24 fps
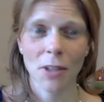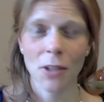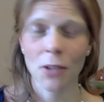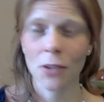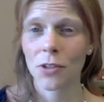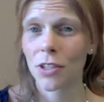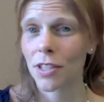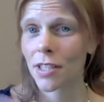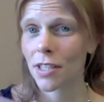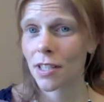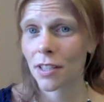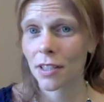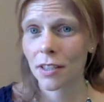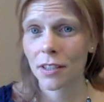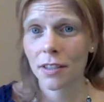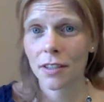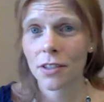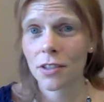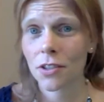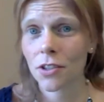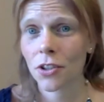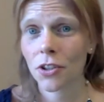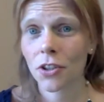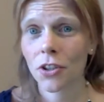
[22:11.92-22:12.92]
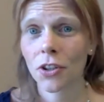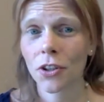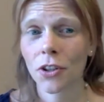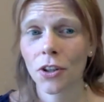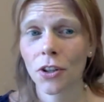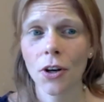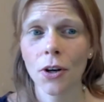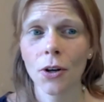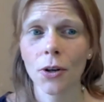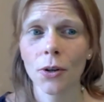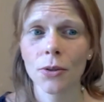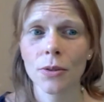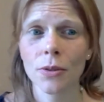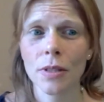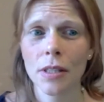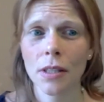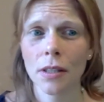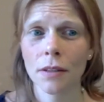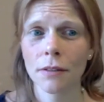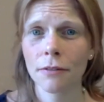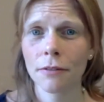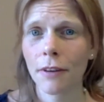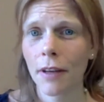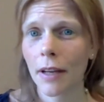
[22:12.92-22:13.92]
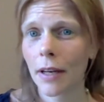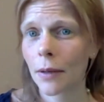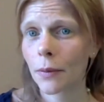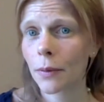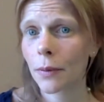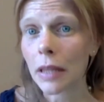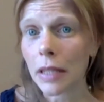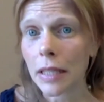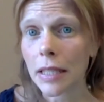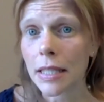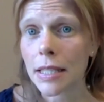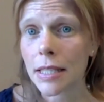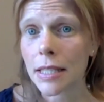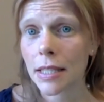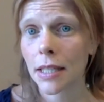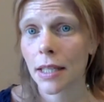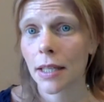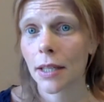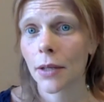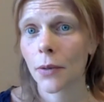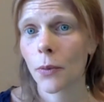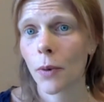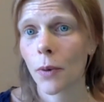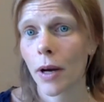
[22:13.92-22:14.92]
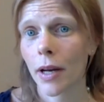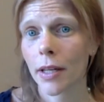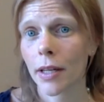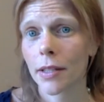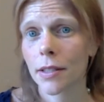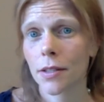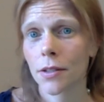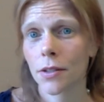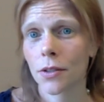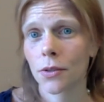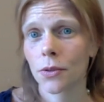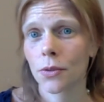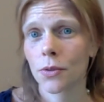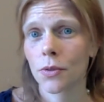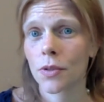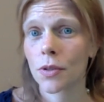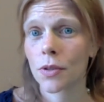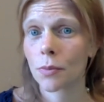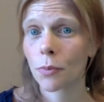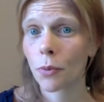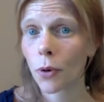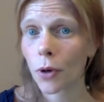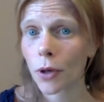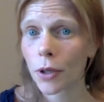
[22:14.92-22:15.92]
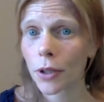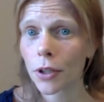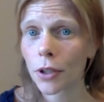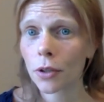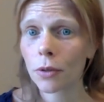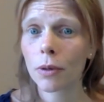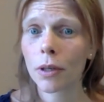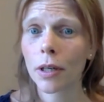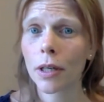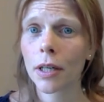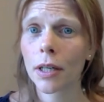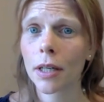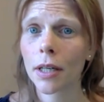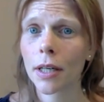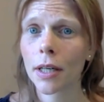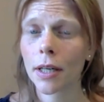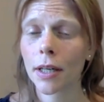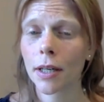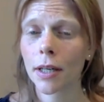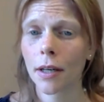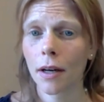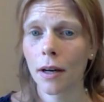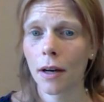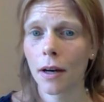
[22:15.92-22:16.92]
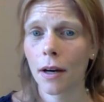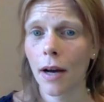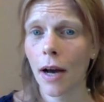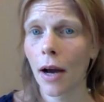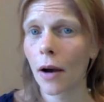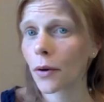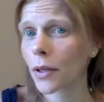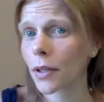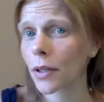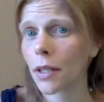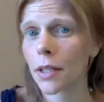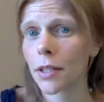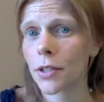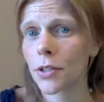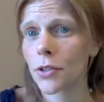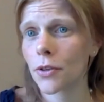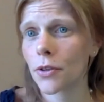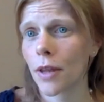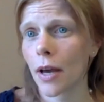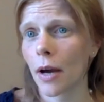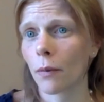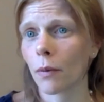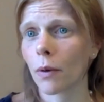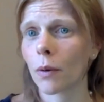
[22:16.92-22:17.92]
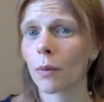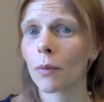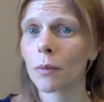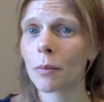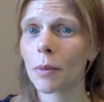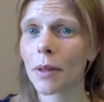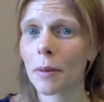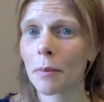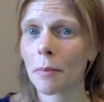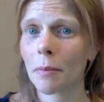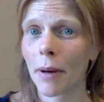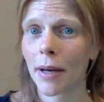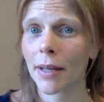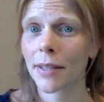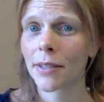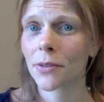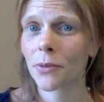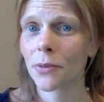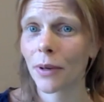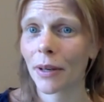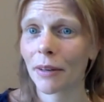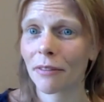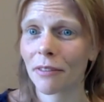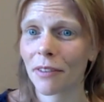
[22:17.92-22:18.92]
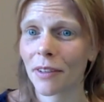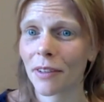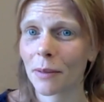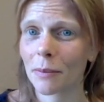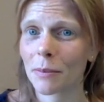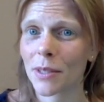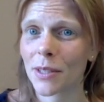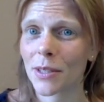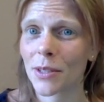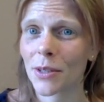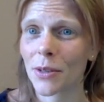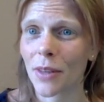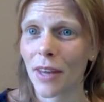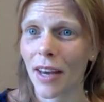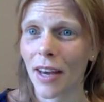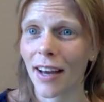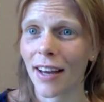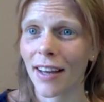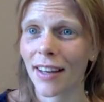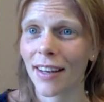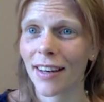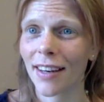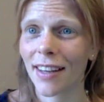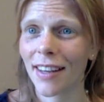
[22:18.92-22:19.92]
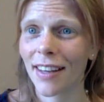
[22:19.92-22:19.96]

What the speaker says: Just to close, if anyone listening wanted to support your work, how could they do that? What would be the best way for them to do that?